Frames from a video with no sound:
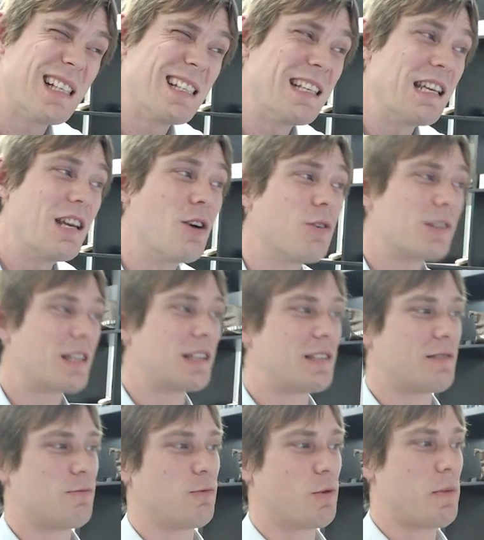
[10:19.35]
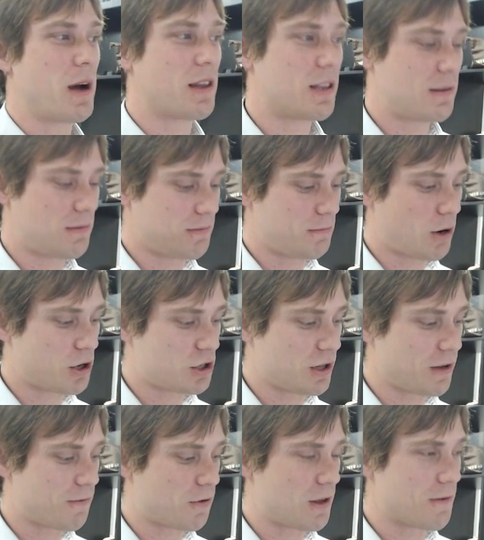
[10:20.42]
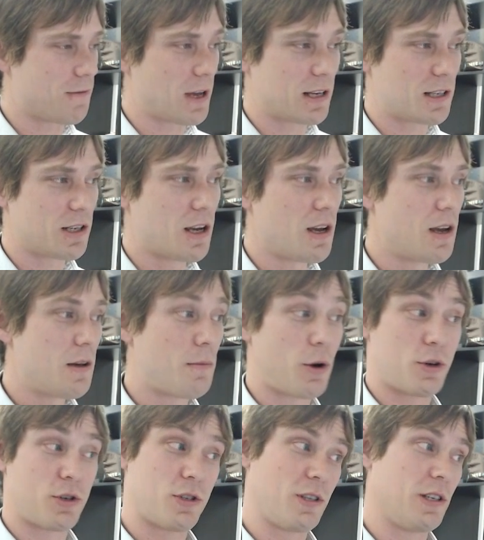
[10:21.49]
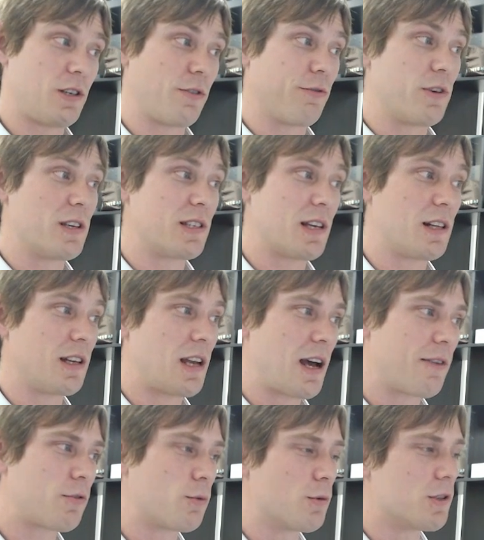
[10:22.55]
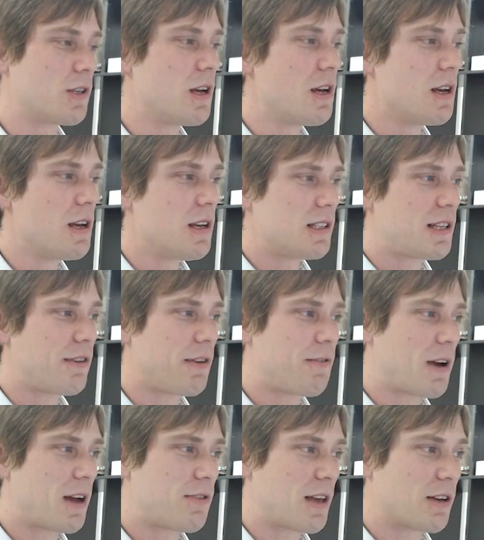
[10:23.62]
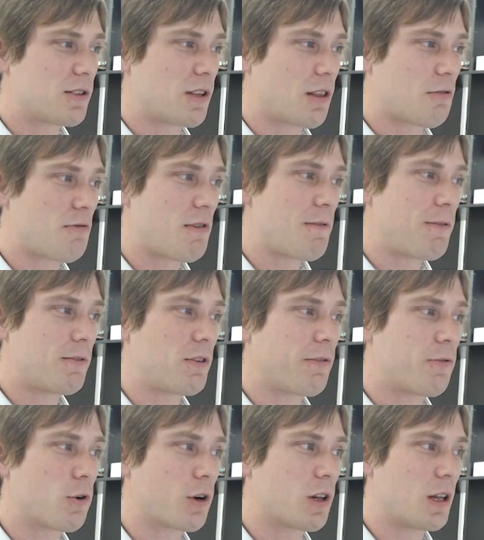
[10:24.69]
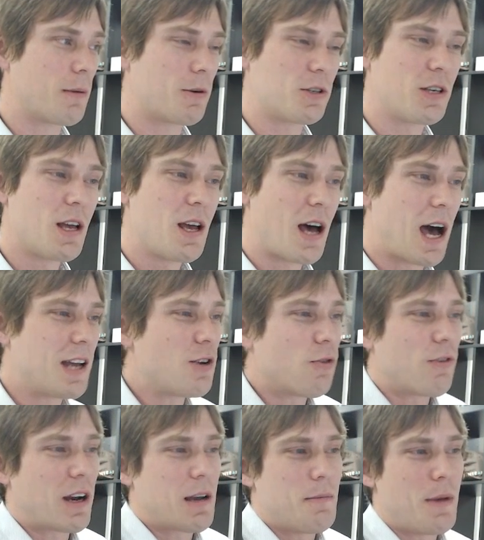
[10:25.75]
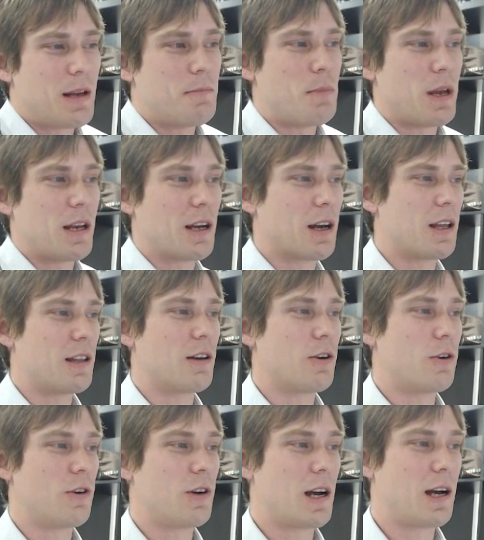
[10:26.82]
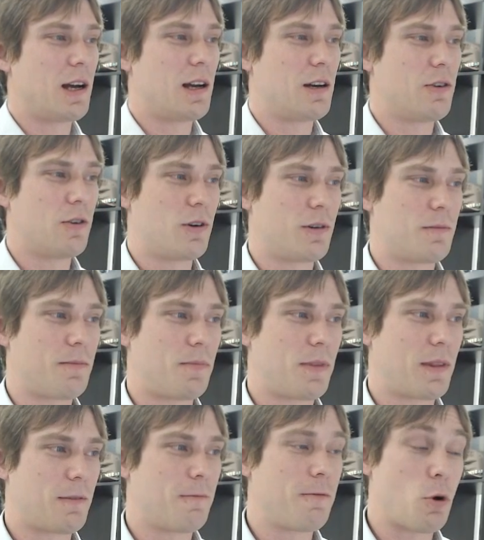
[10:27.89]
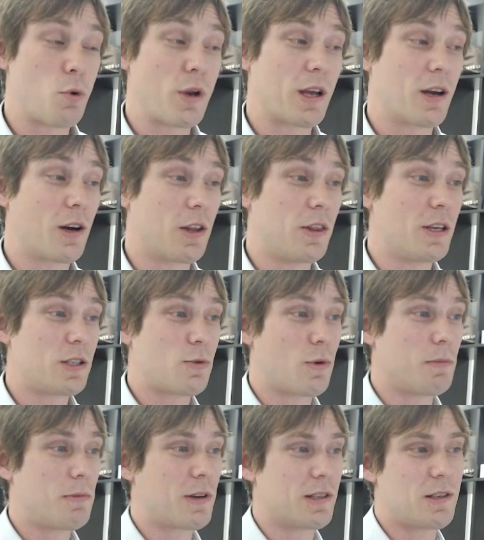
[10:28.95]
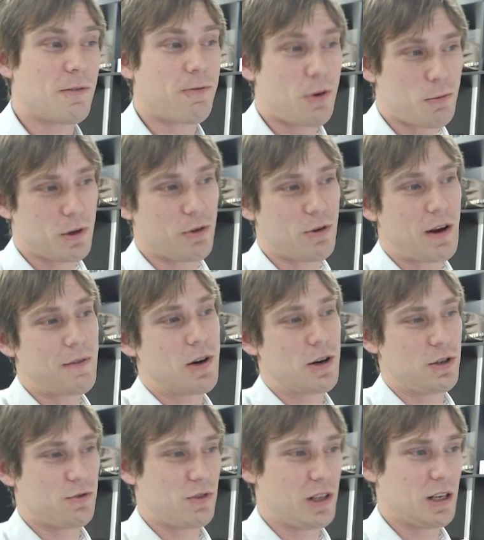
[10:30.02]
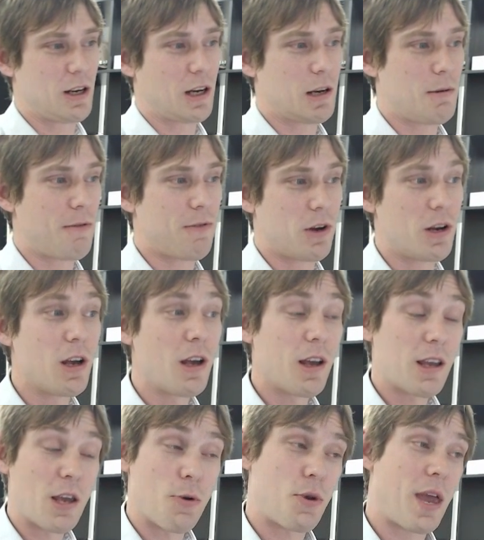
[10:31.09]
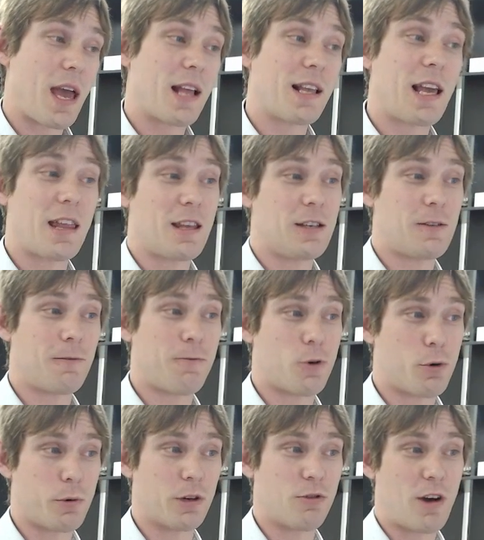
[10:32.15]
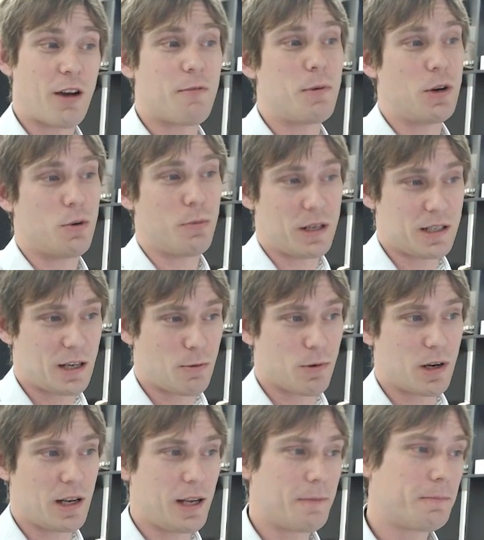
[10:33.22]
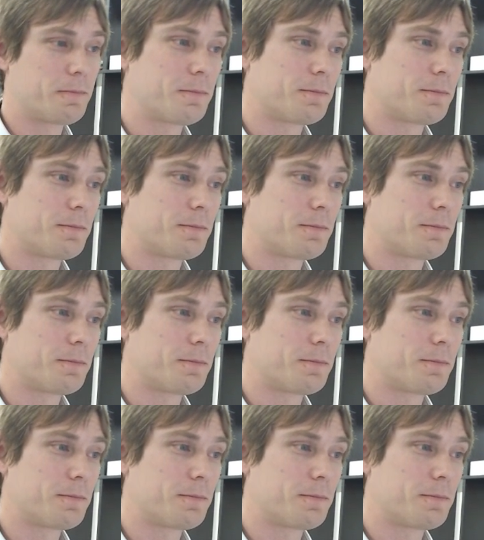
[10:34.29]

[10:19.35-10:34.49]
you know, it's we're buying this partially for the event, partially to resell it afterwards. 75,354 kilometers. I don't recommend bidding on or voting on this one because a front wheel drive car is really not going to be fun. You can get these in four wheel drive, but nobody sent one in.